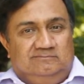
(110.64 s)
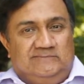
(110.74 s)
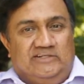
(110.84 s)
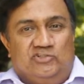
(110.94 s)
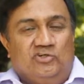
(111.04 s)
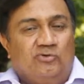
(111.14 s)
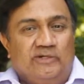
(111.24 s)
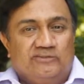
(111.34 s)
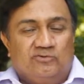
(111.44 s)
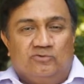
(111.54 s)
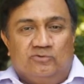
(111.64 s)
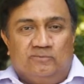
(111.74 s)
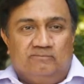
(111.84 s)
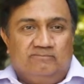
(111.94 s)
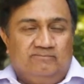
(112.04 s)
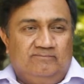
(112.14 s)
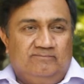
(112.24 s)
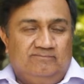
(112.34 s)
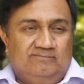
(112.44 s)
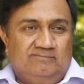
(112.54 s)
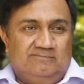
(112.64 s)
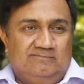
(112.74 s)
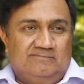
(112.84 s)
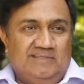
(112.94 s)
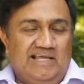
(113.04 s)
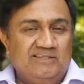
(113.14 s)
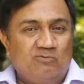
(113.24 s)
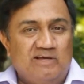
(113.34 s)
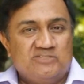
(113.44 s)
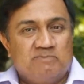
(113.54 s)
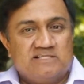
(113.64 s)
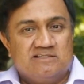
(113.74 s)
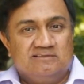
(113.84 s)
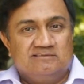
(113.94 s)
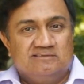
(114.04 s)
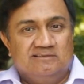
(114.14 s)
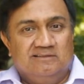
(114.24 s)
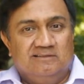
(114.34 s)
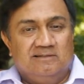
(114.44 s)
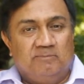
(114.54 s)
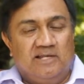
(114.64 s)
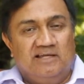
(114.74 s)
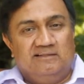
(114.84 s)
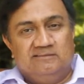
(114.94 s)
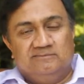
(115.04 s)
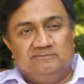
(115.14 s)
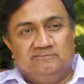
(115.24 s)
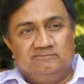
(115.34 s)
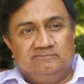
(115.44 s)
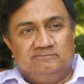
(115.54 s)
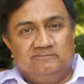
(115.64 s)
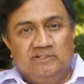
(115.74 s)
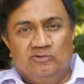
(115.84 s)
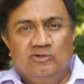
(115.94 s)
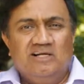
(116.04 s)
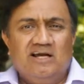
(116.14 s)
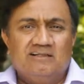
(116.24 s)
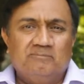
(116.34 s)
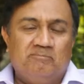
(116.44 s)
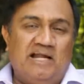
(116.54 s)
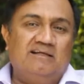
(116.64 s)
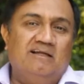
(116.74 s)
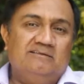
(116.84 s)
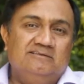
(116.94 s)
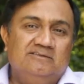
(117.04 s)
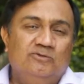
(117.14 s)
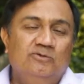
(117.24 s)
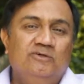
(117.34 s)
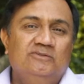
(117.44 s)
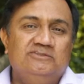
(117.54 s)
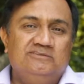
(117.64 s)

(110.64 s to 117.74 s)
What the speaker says: that you're going through. And the wise peasant replied, good luck, bad luck, who knows?